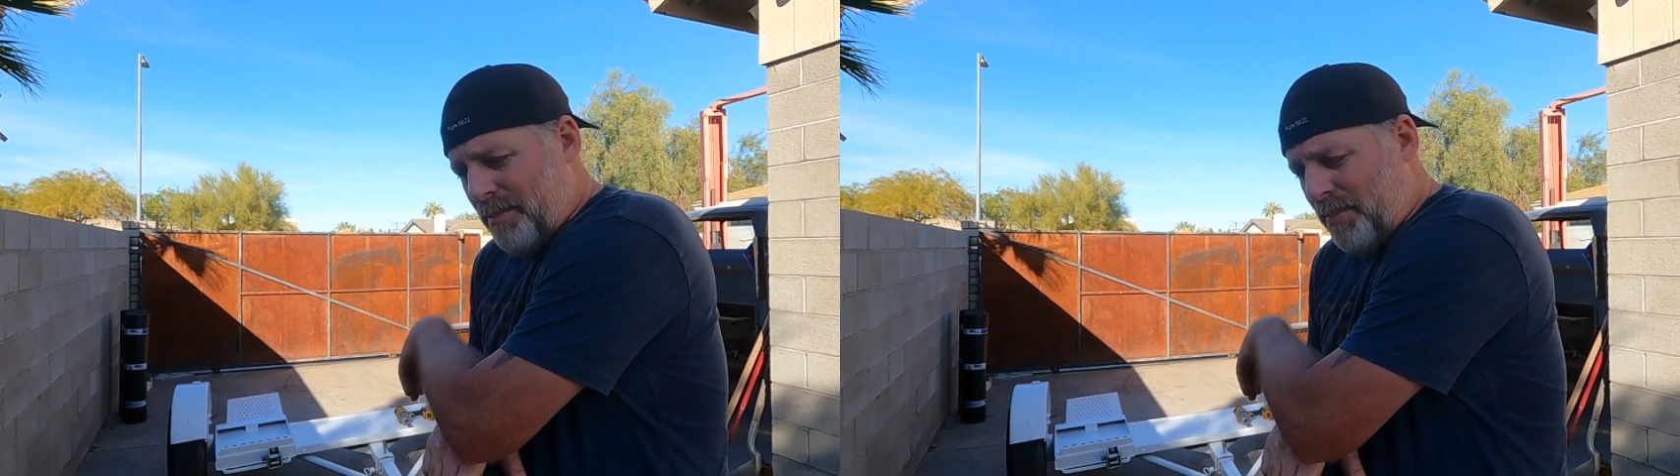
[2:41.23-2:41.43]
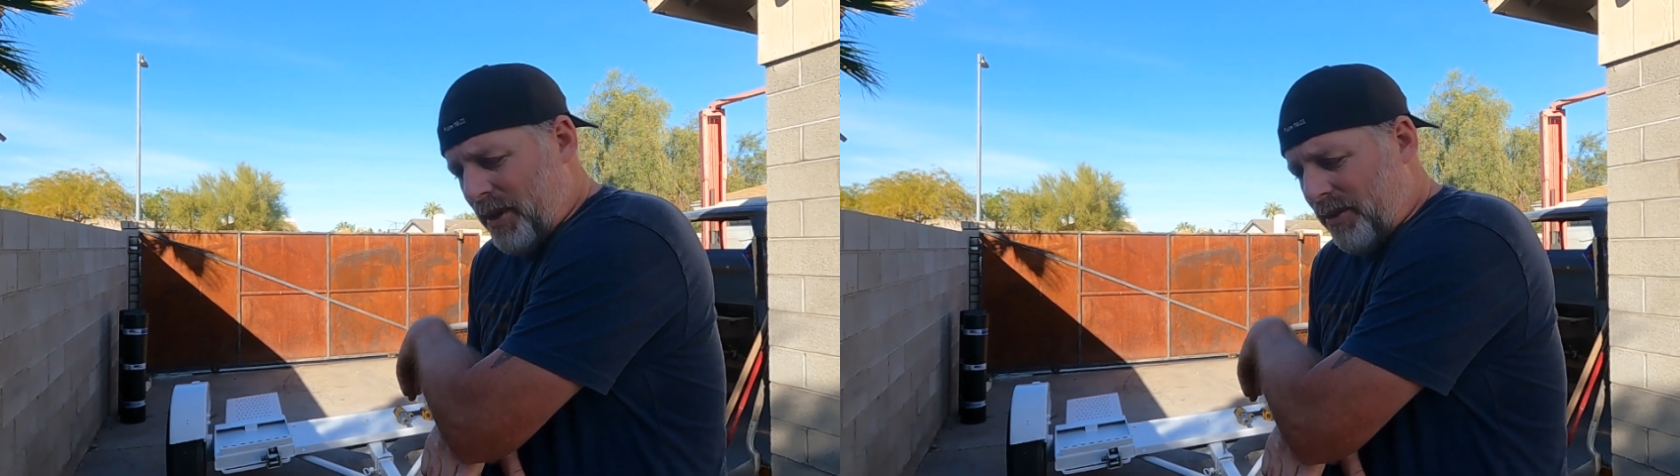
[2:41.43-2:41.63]

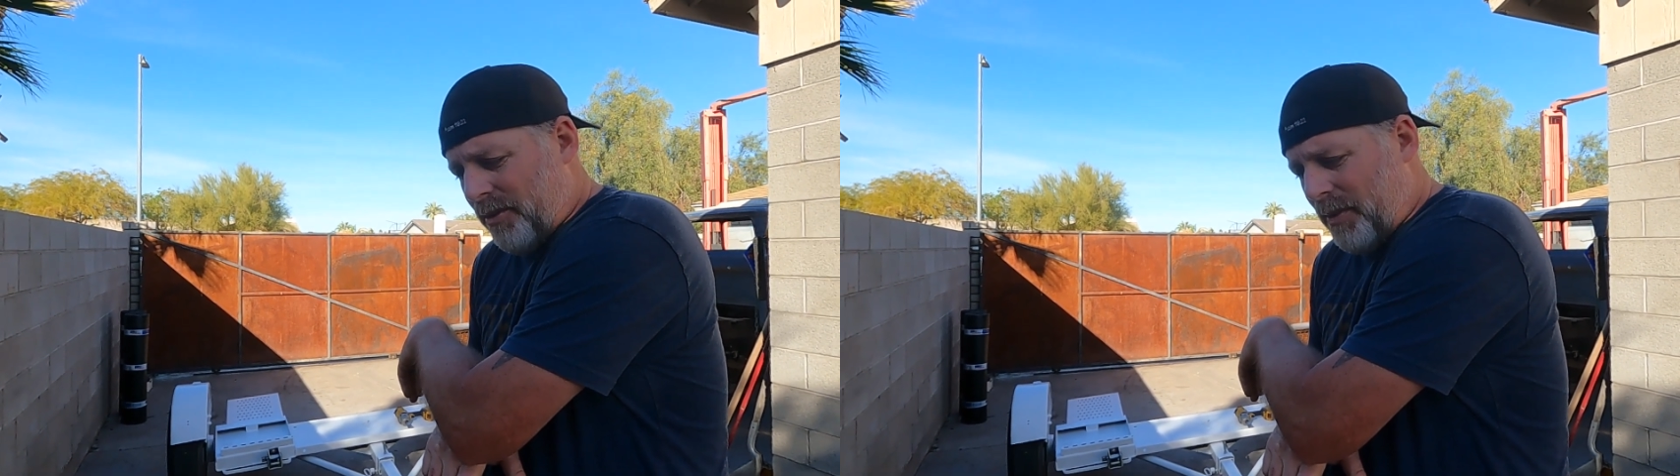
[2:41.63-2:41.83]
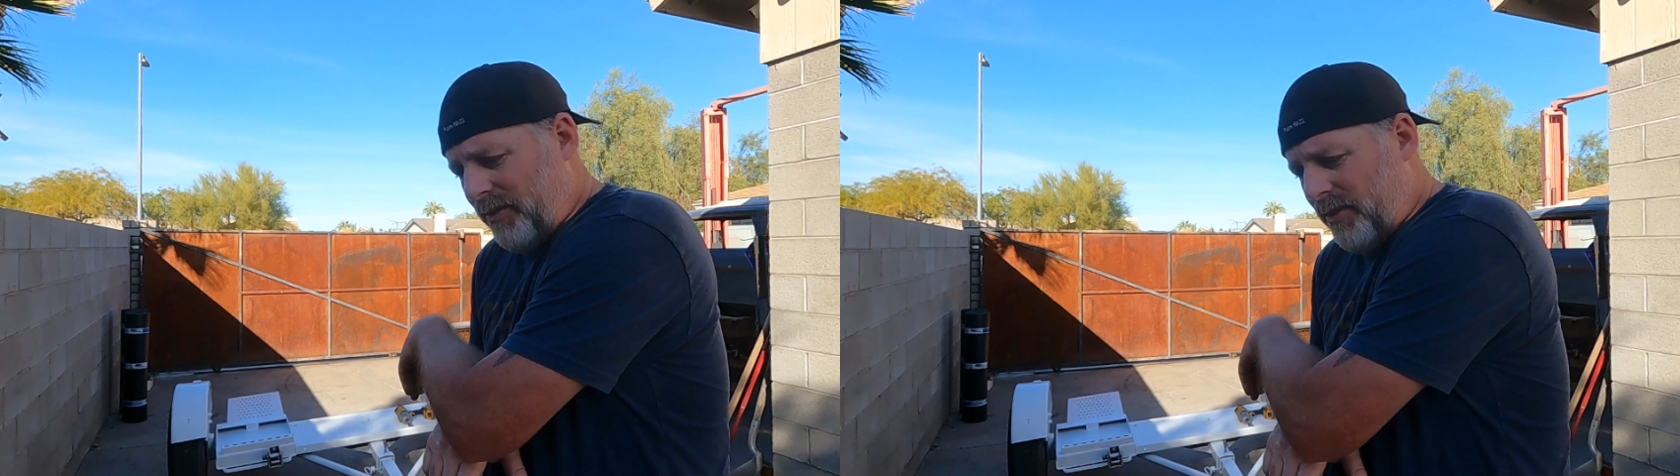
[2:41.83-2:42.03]
But the
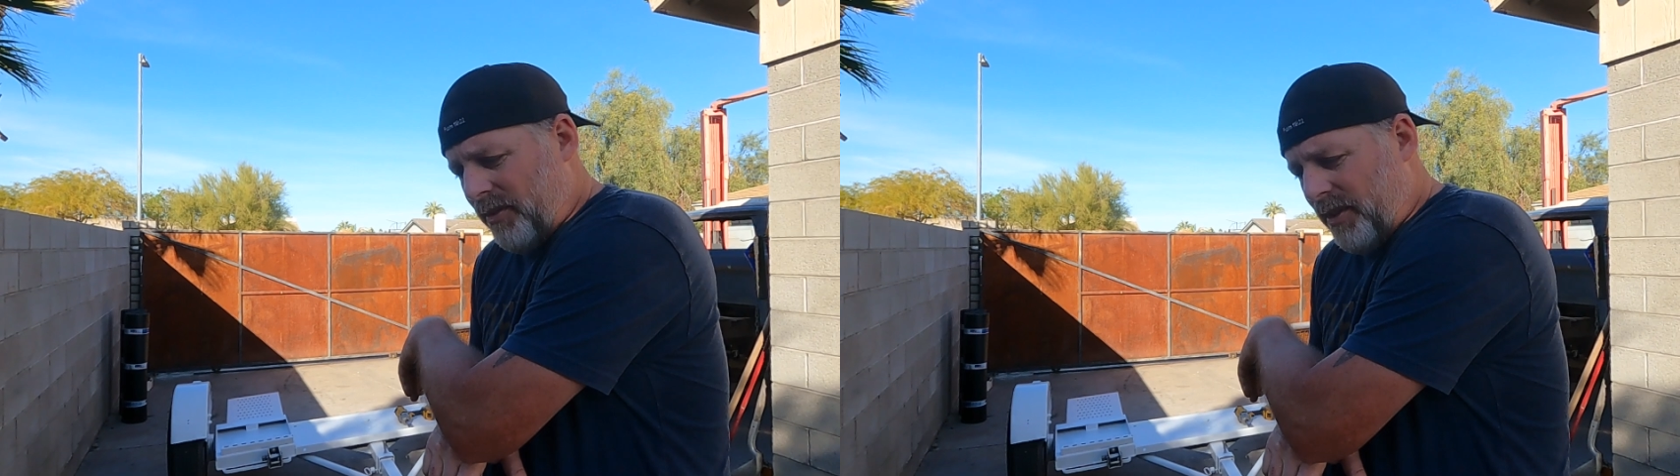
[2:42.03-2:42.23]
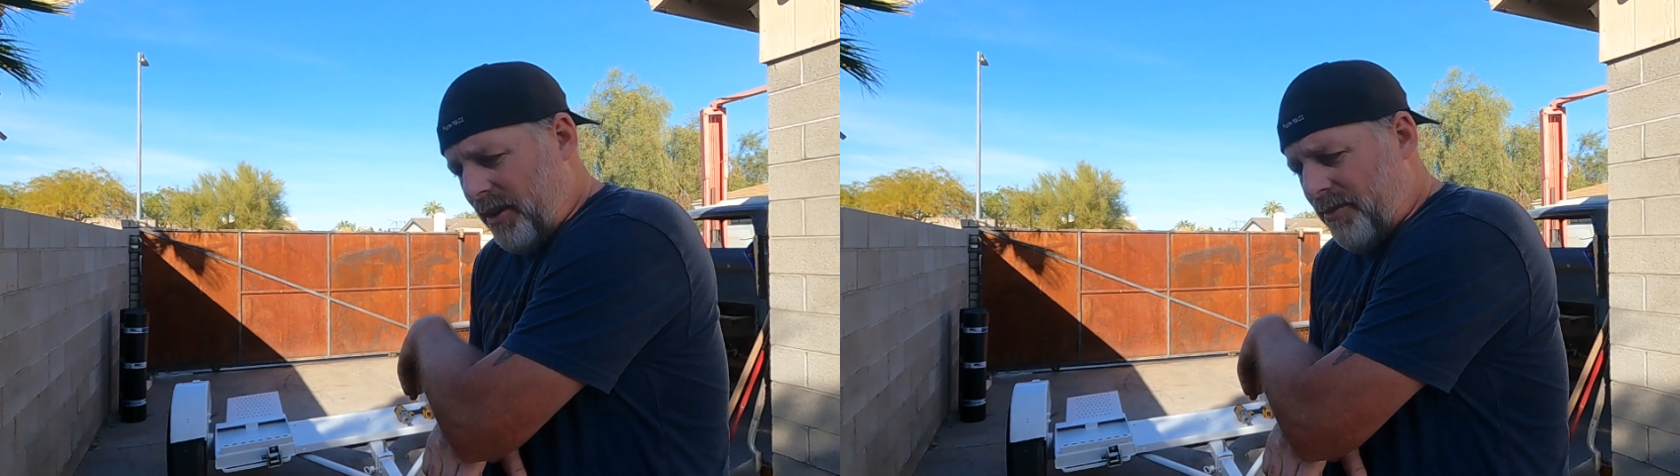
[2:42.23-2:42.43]
rest of the
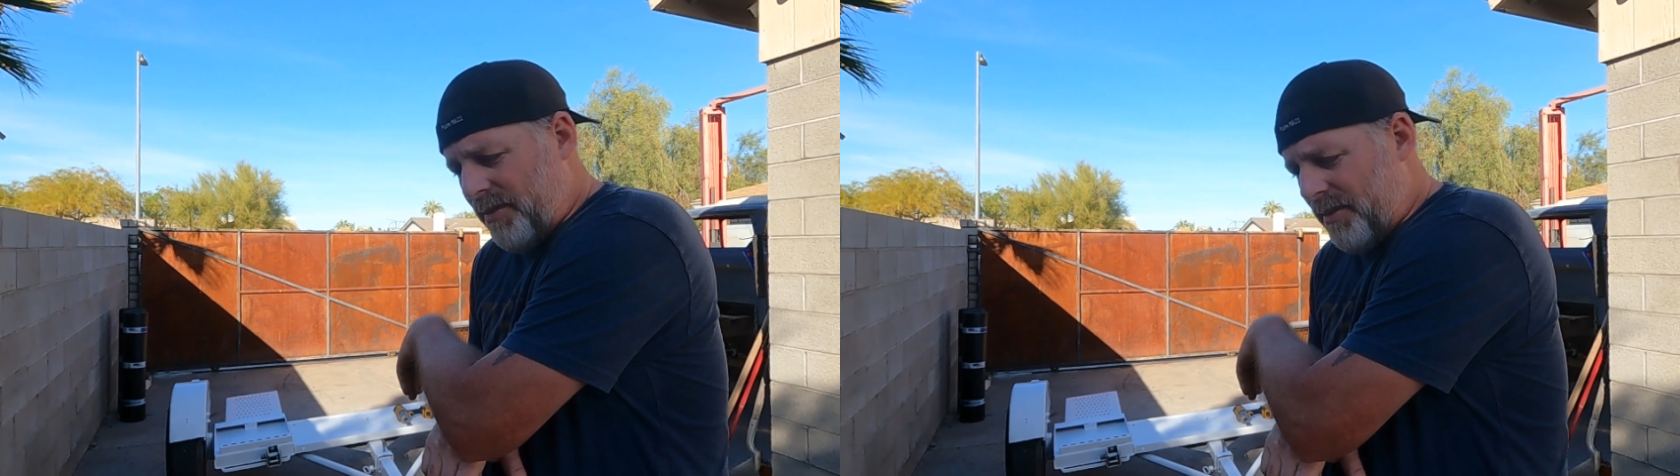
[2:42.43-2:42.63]
stuff,